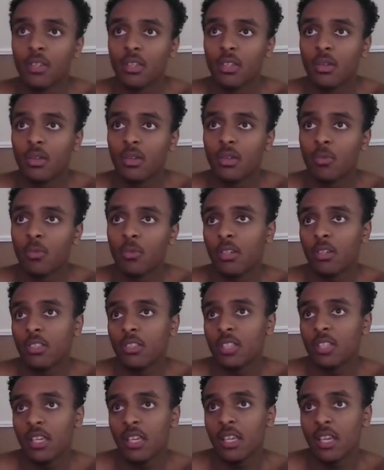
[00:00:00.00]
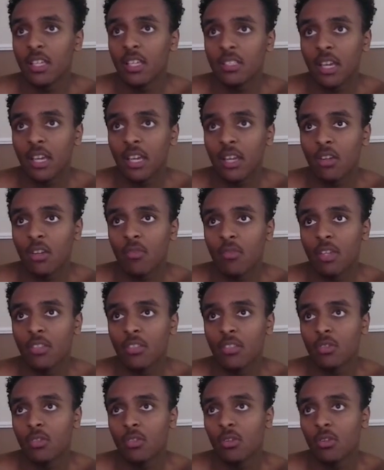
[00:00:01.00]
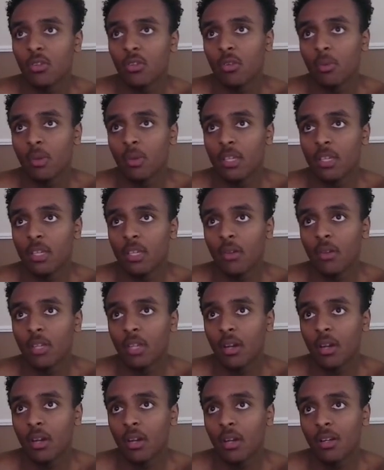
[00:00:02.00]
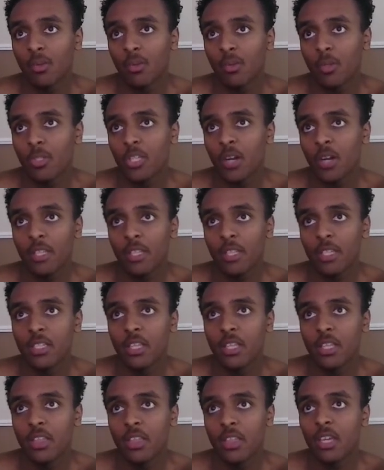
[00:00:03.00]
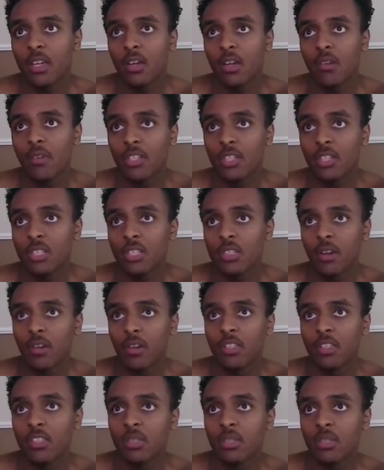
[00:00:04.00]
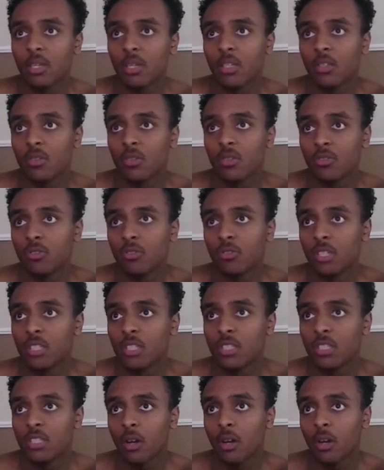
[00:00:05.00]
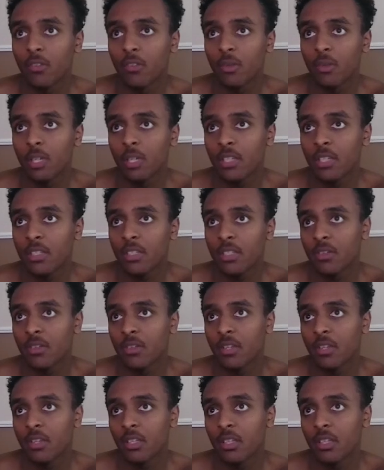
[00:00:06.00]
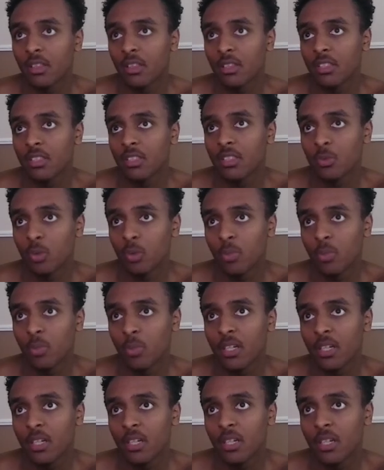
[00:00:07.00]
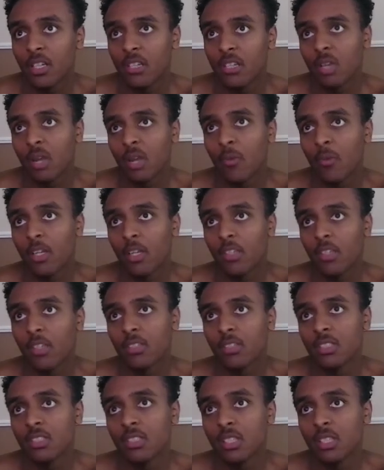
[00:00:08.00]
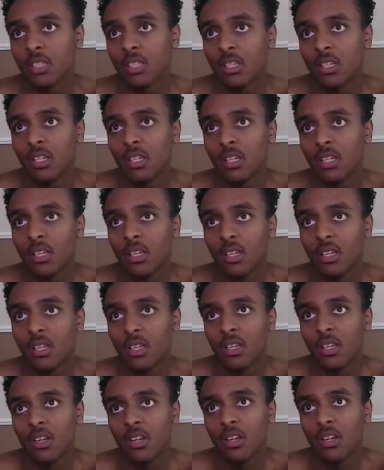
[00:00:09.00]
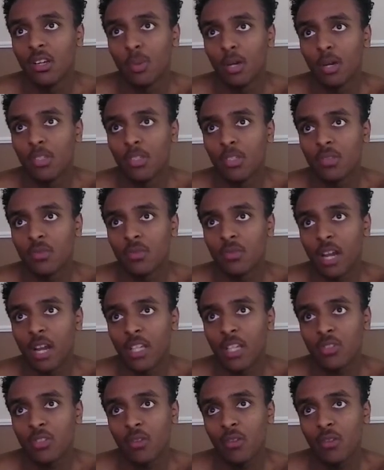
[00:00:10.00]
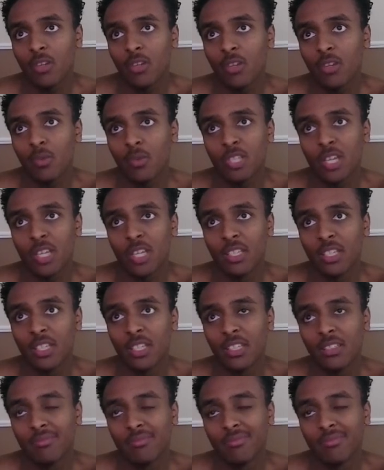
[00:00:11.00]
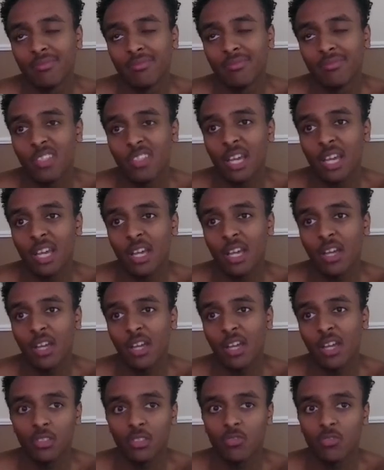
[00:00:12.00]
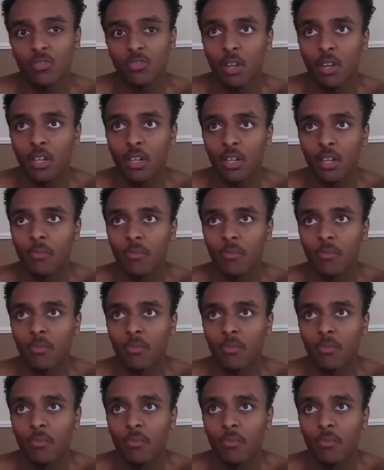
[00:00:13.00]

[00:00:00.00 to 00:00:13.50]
one could say, yes, I could have executed all the way down here, which I really did think of. I just found it to be a little too risk on for me considering this sweep here. So I wanted to see a positive reaction off of here, which I did. Honestly, I could have took this trade right here.